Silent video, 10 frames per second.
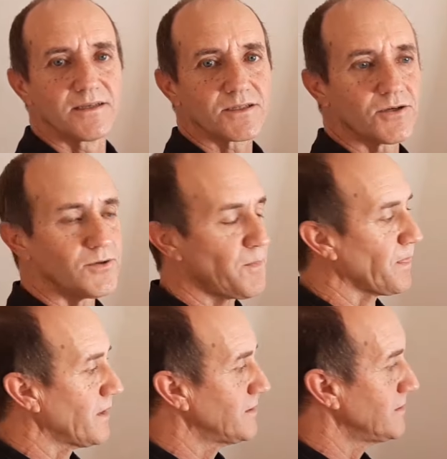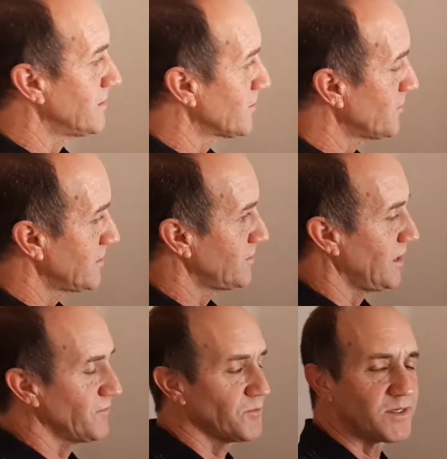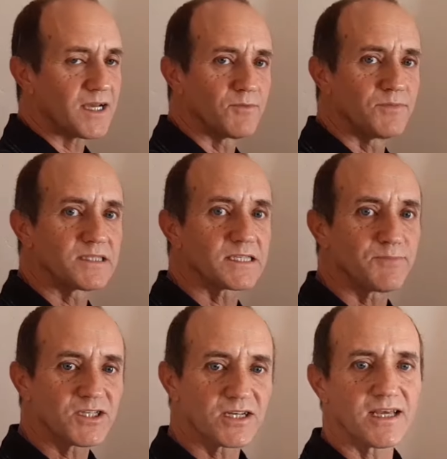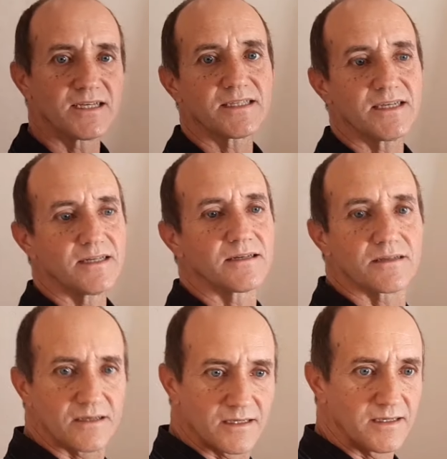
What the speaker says: So in other words, you have to become a bit specialized in